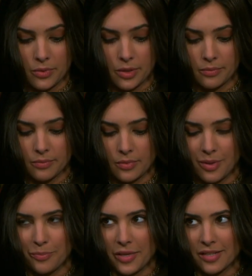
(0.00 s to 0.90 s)
well,
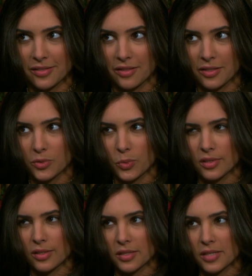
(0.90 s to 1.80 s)
I'm guessing this
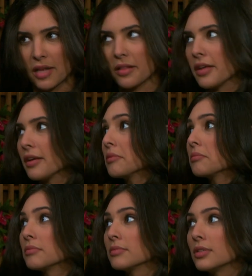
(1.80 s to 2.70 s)
wasn't exactly
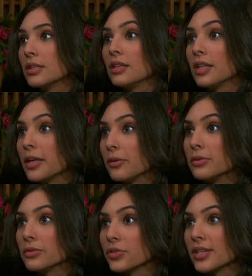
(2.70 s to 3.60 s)
a legal
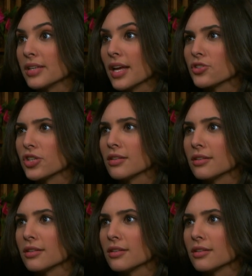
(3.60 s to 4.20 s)
transaction.